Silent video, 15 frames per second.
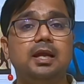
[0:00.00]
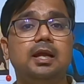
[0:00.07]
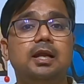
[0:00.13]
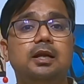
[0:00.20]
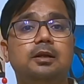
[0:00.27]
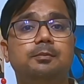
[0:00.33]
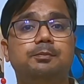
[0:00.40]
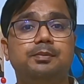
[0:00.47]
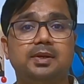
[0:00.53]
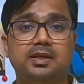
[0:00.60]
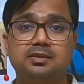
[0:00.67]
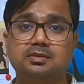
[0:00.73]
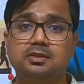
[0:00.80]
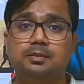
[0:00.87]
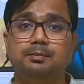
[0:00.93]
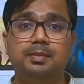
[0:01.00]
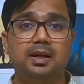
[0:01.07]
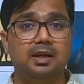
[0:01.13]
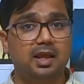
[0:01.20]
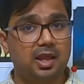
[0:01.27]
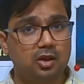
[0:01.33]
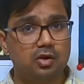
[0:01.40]
and press the
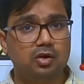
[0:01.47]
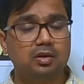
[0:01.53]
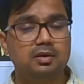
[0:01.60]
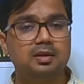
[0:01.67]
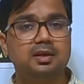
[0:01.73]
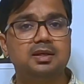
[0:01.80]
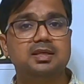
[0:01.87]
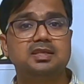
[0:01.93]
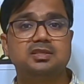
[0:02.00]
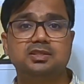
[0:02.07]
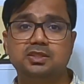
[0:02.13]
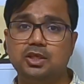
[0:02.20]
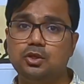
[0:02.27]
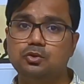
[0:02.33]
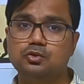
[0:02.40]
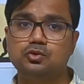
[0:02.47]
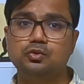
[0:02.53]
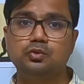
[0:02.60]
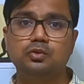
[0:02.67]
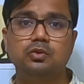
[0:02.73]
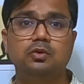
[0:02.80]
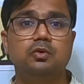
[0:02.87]
bell icon. See you
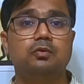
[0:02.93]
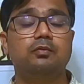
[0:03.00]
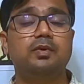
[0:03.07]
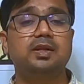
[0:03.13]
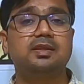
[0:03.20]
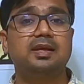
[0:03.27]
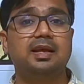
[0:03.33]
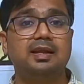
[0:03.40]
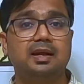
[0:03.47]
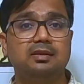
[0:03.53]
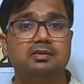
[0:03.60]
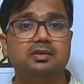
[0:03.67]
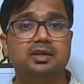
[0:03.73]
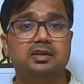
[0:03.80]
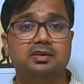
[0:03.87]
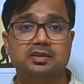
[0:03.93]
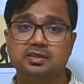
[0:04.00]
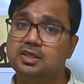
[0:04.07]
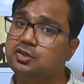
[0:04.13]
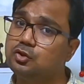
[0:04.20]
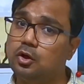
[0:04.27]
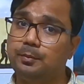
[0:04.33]
soon with another
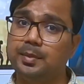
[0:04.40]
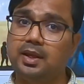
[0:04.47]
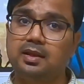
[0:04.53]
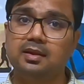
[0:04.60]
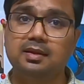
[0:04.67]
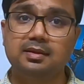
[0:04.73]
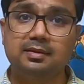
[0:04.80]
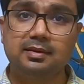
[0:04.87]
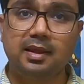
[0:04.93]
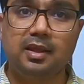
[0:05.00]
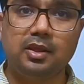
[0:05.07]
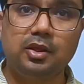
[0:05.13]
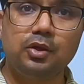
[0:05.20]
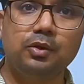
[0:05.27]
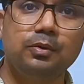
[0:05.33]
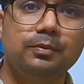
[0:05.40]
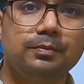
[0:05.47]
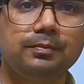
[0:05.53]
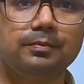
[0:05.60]
interesting topic. Thank you.